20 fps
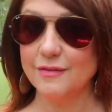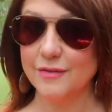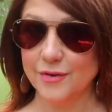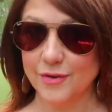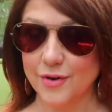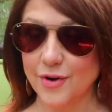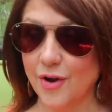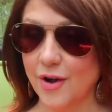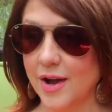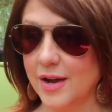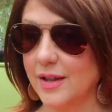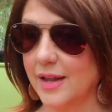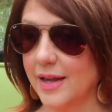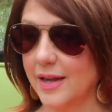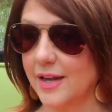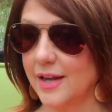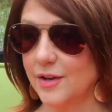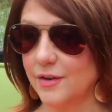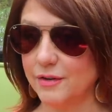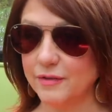if you're not
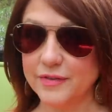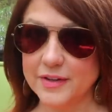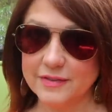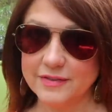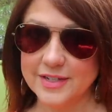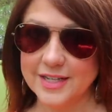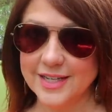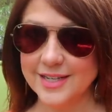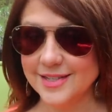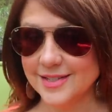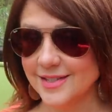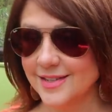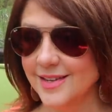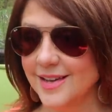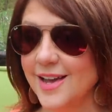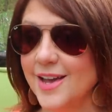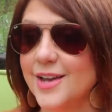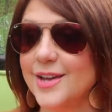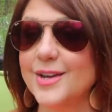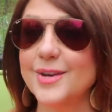like in your 50s,
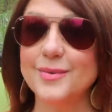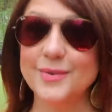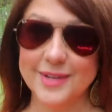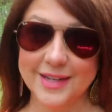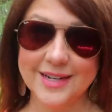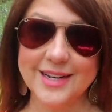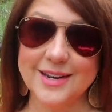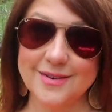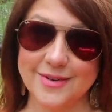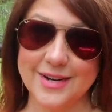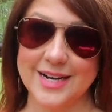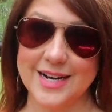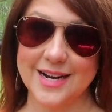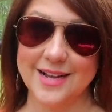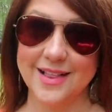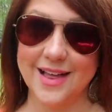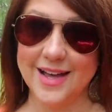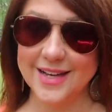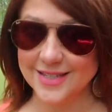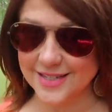you really need reading
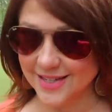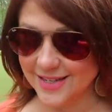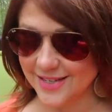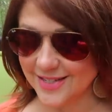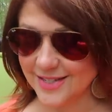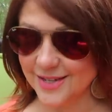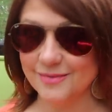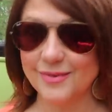glasses.